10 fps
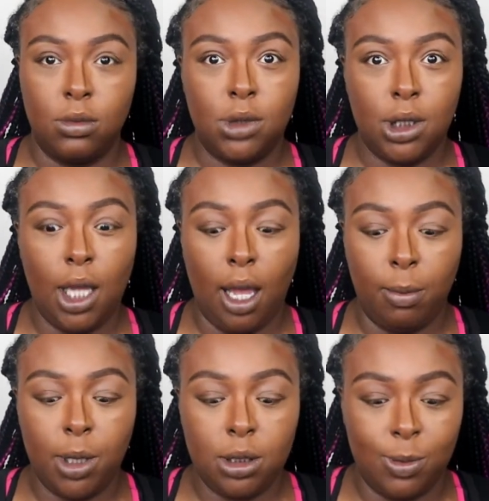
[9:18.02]
See how
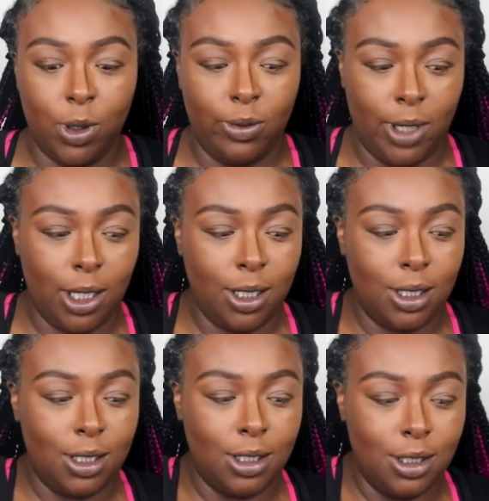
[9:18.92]
much more redder,
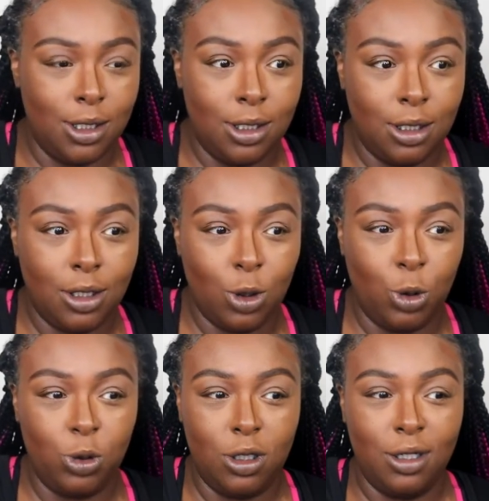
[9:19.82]

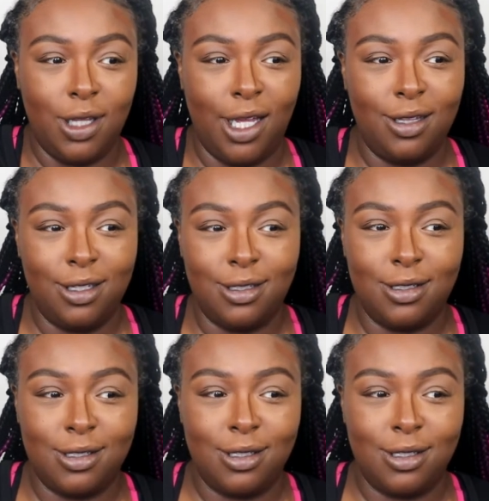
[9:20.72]
cooler that looks.